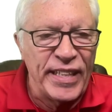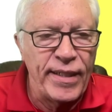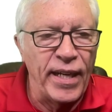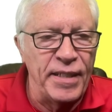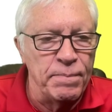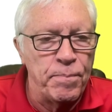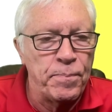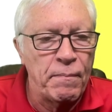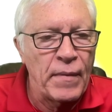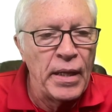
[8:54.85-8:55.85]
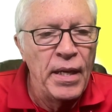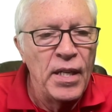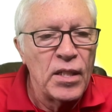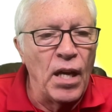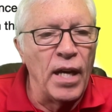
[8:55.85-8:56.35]
Okay.
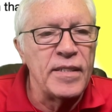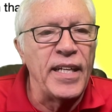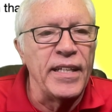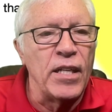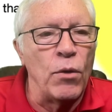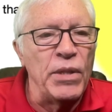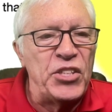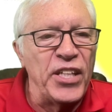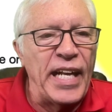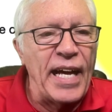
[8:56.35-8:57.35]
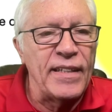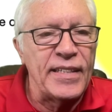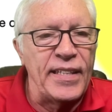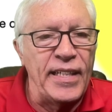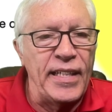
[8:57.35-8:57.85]
Content.
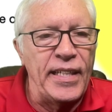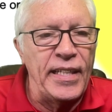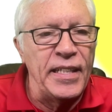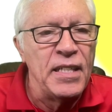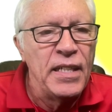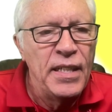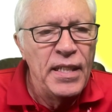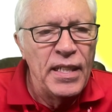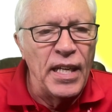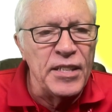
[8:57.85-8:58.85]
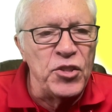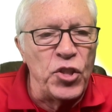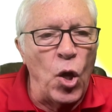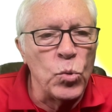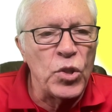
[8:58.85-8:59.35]
Originality.
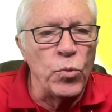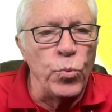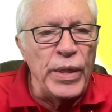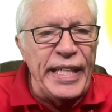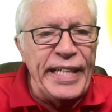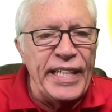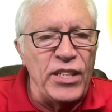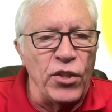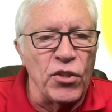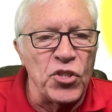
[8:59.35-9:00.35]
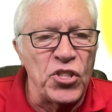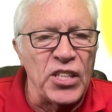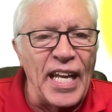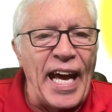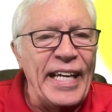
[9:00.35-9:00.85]
Don't read your
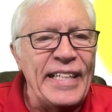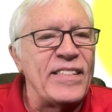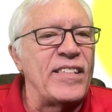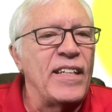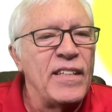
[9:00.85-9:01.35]
slides.